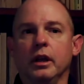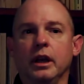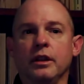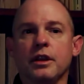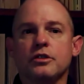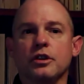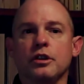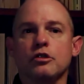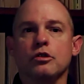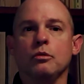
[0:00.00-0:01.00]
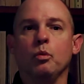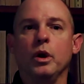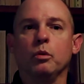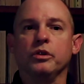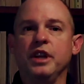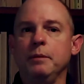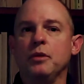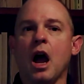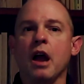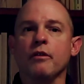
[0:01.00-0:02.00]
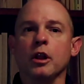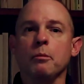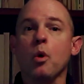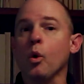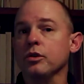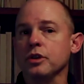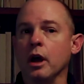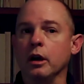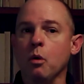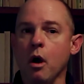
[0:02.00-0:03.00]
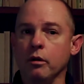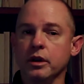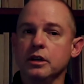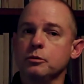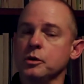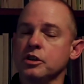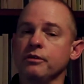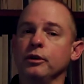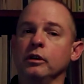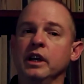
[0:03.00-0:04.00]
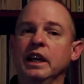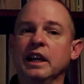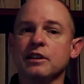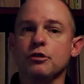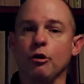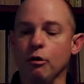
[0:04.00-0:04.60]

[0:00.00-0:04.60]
In this edition, we will deep dive on the poor side of quality, specifically internal